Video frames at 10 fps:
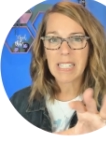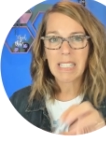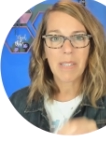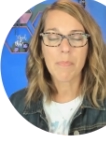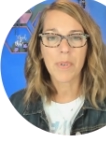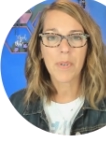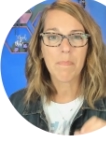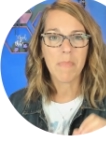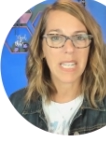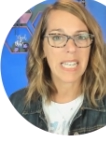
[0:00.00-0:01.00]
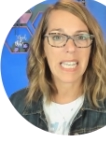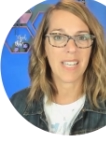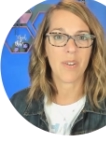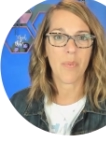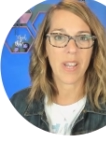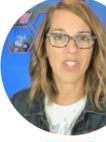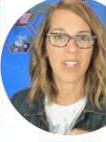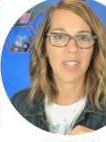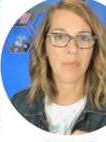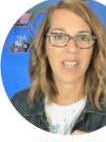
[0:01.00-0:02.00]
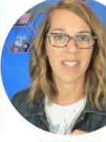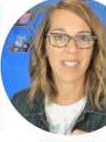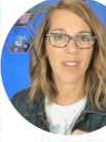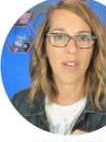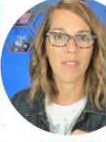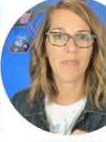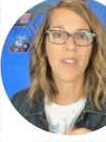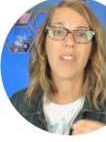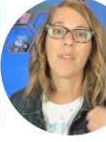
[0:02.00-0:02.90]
simple mini equation that we can solve.